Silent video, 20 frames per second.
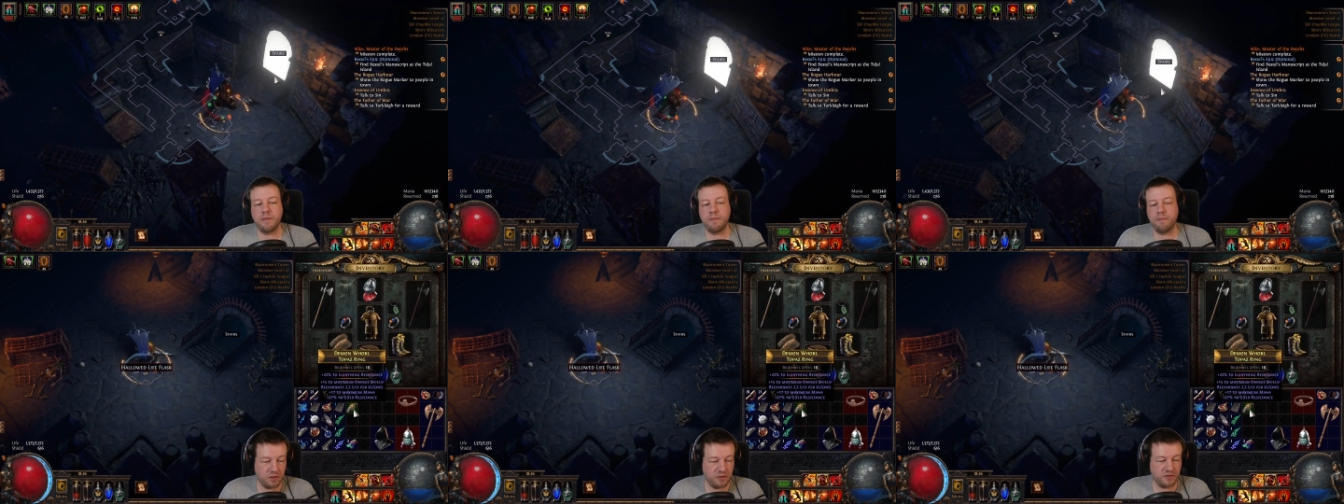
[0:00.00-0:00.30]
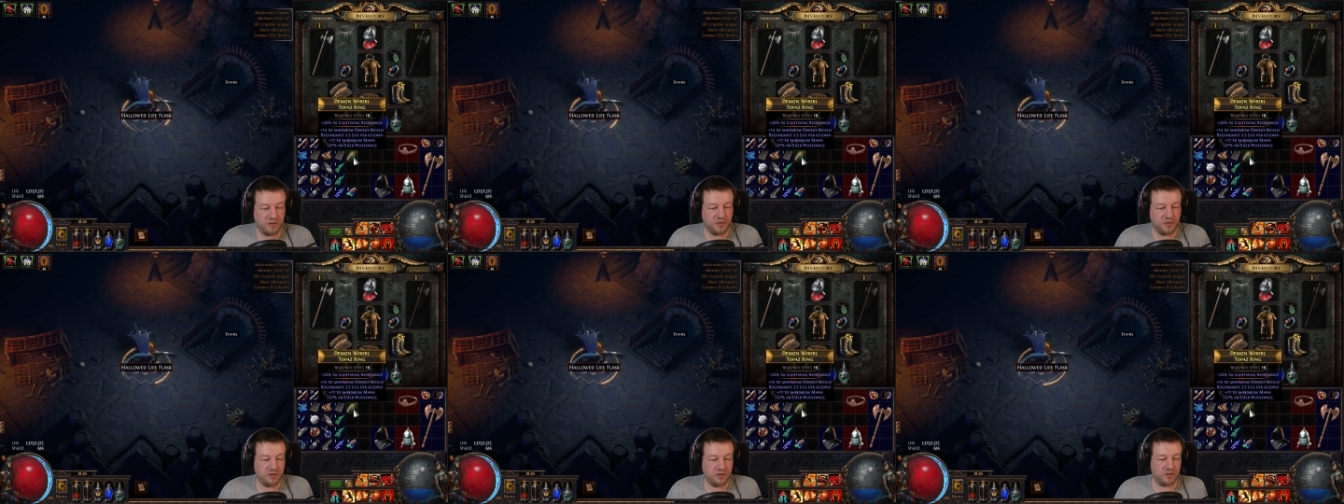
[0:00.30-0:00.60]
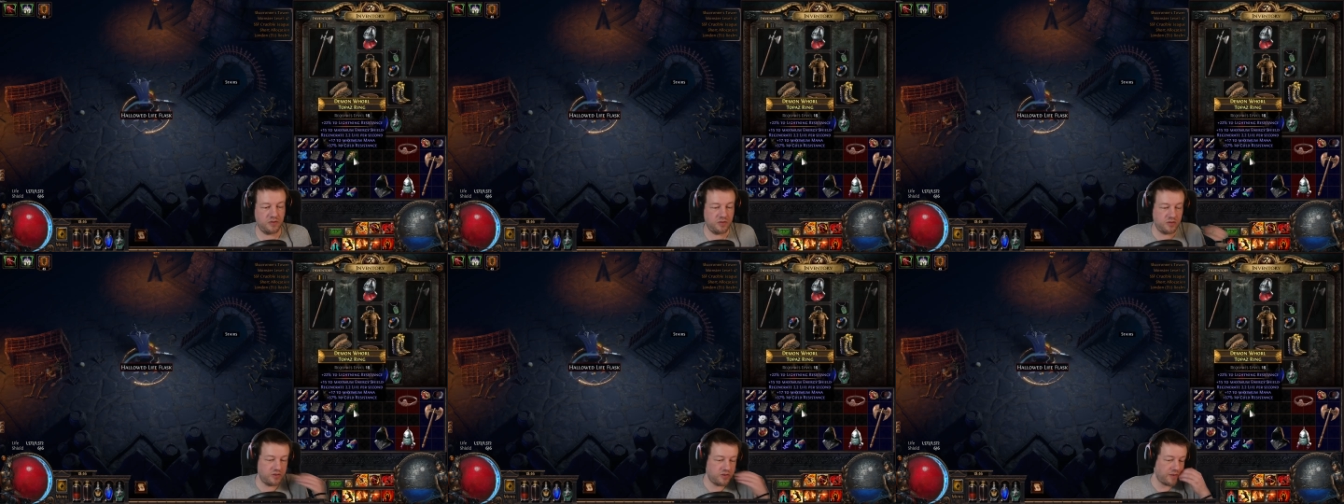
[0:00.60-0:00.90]

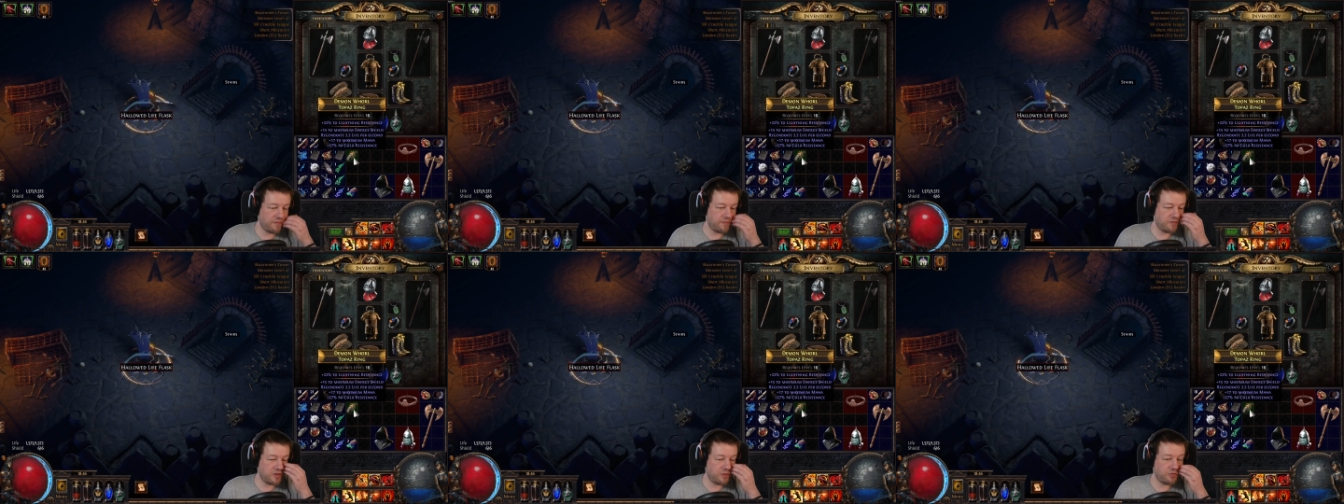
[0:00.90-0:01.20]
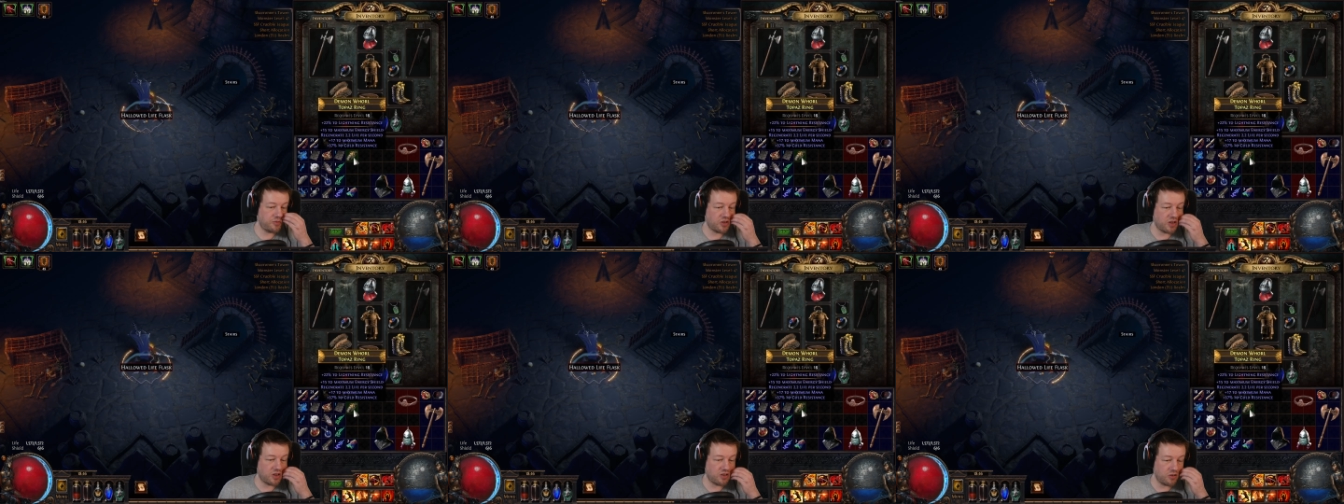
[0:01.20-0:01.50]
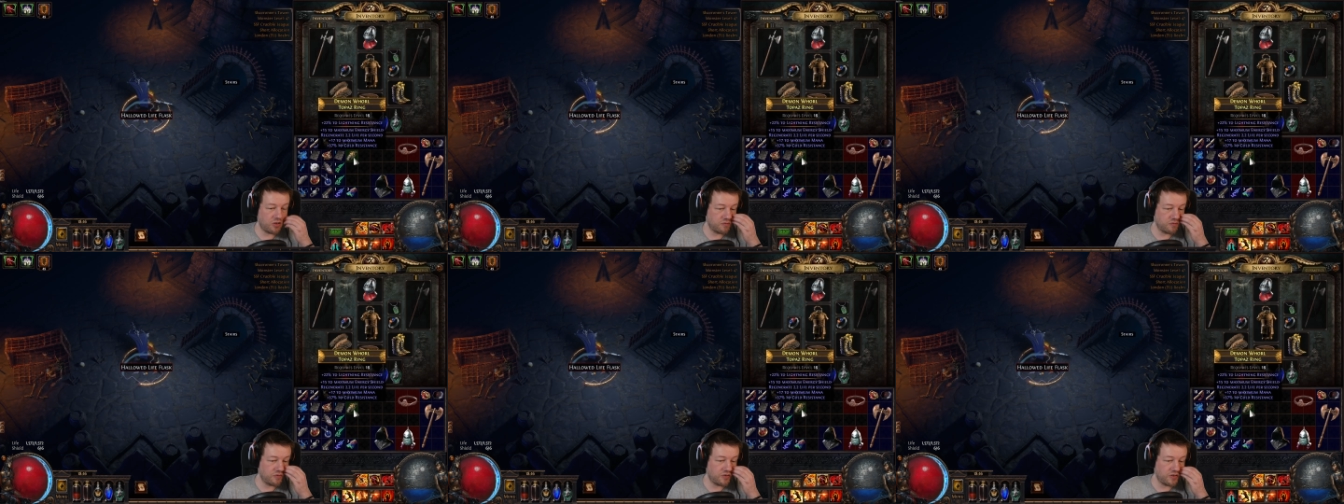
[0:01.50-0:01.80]
17%
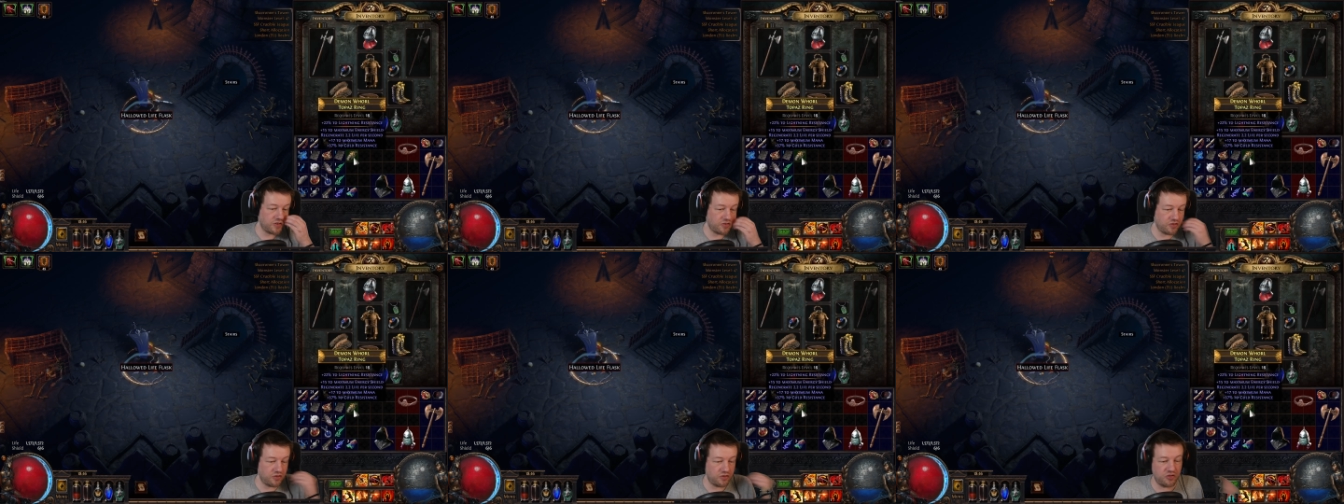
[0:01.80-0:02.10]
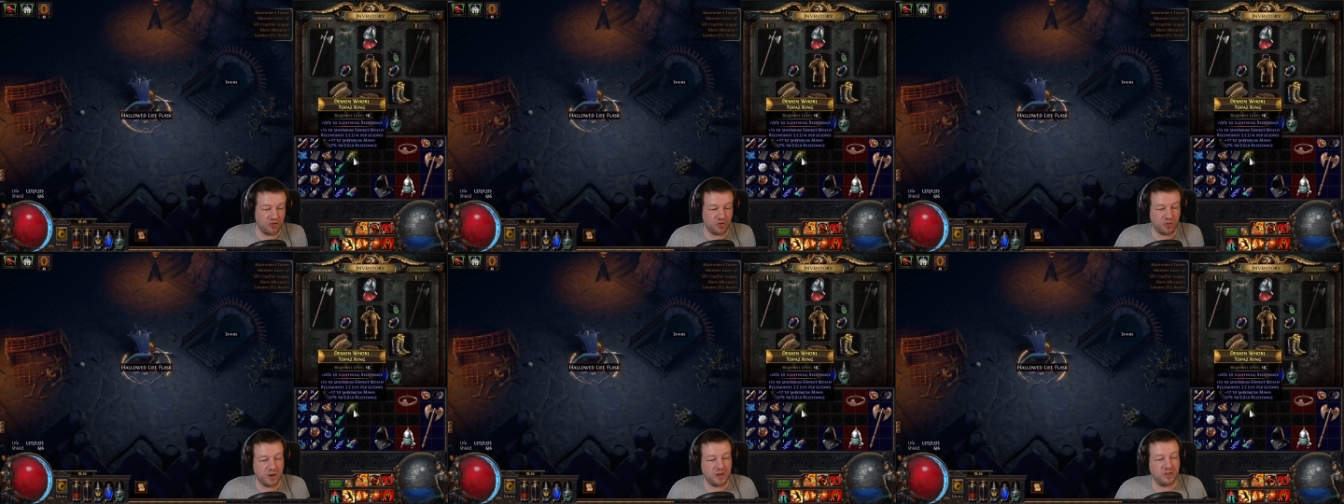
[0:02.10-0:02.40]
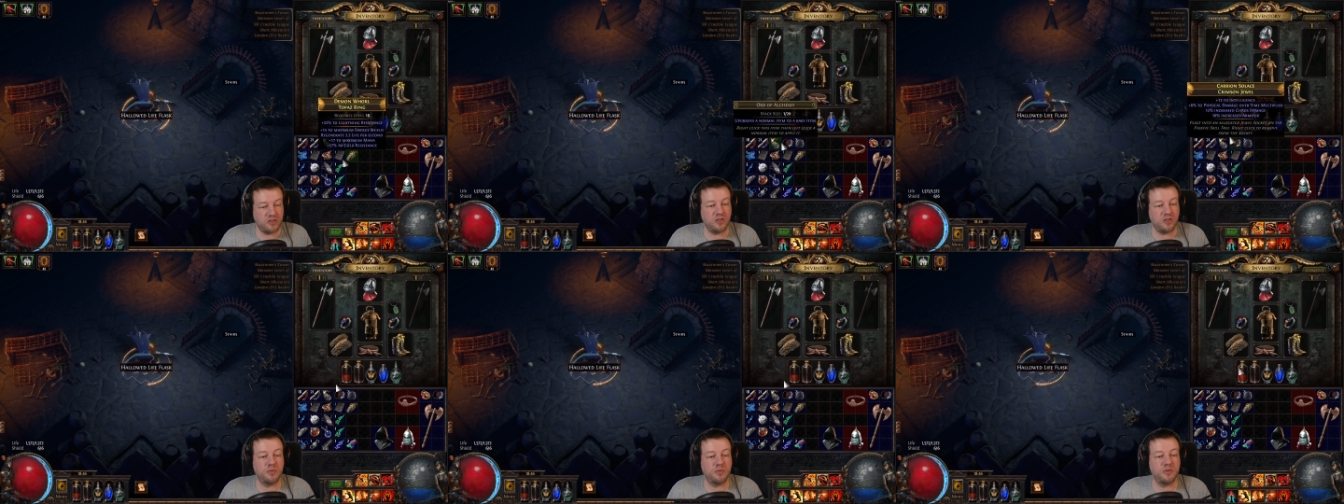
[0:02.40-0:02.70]
cold resistance,
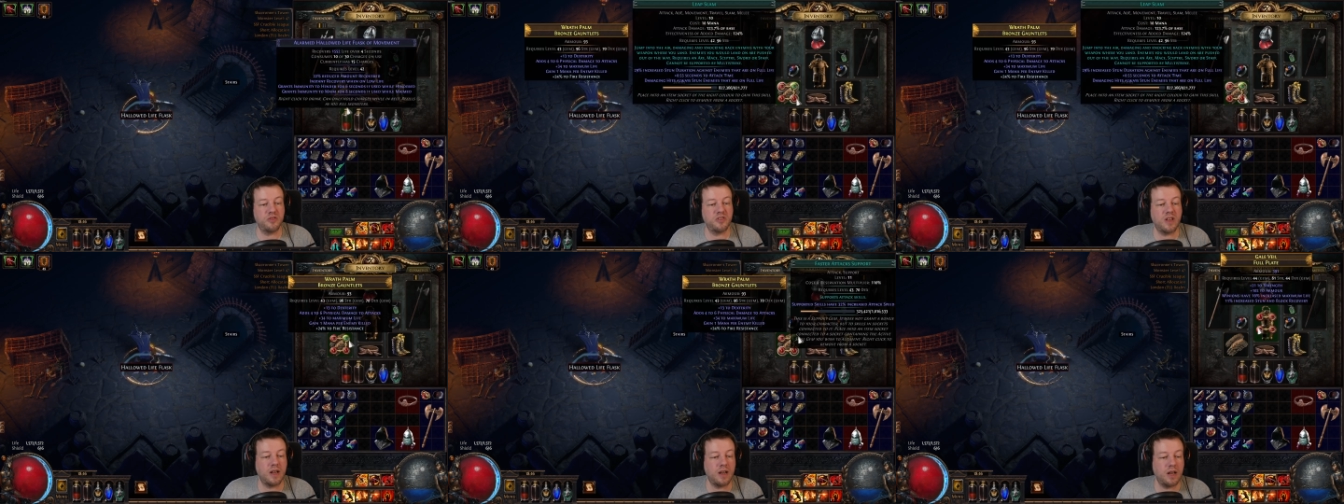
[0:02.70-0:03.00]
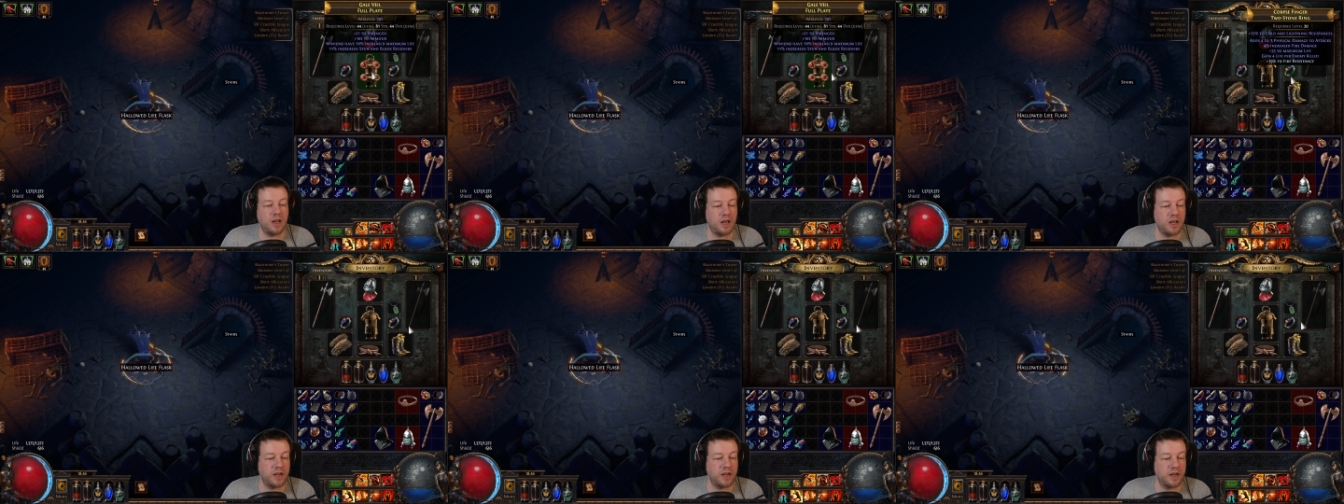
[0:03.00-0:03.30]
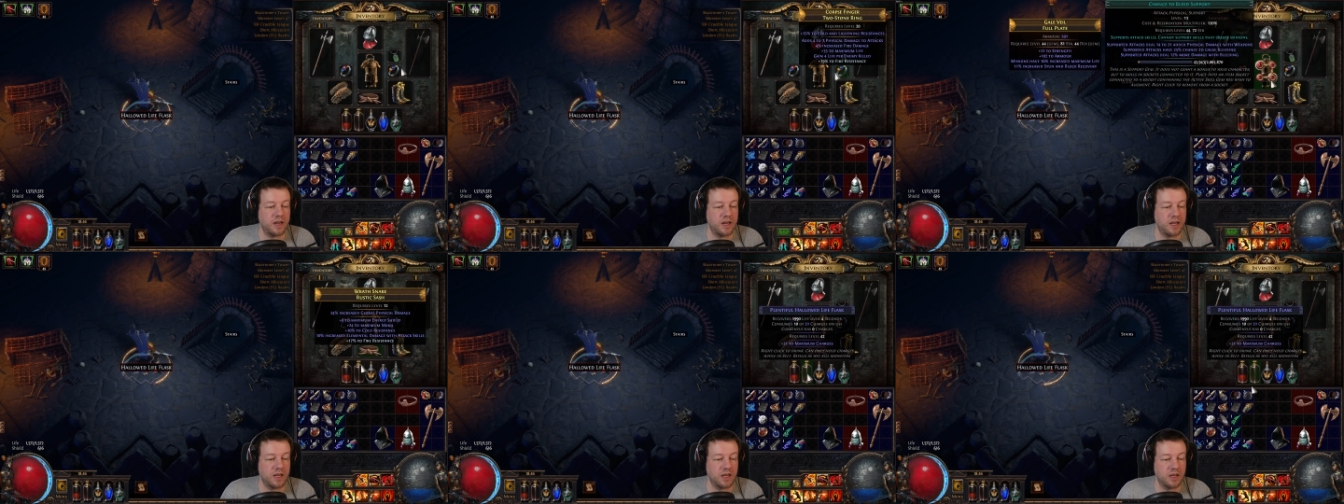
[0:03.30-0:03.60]
22%
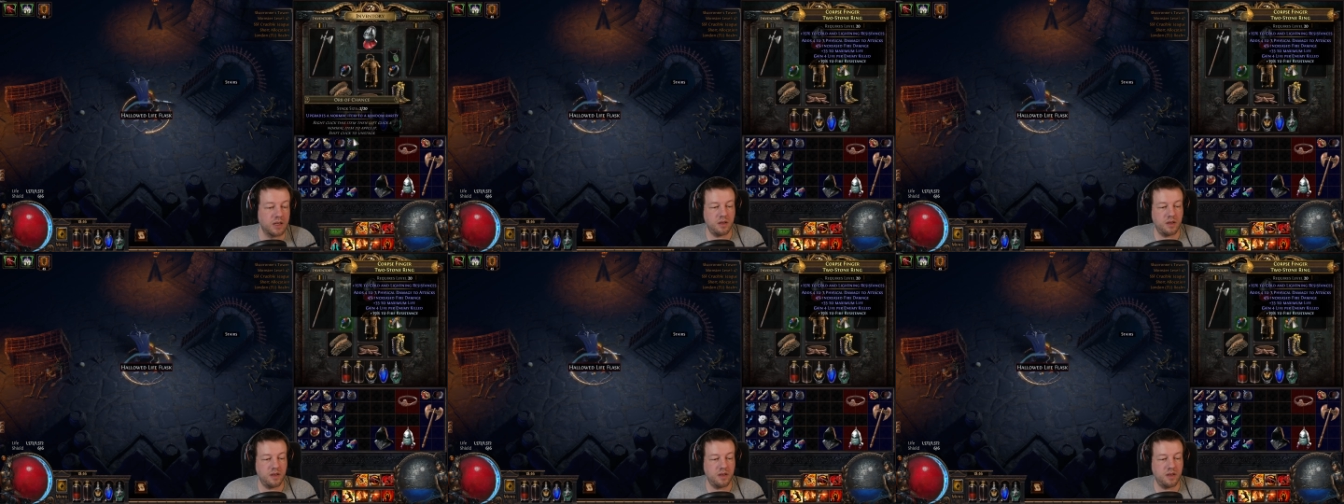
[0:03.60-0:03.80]
lightning.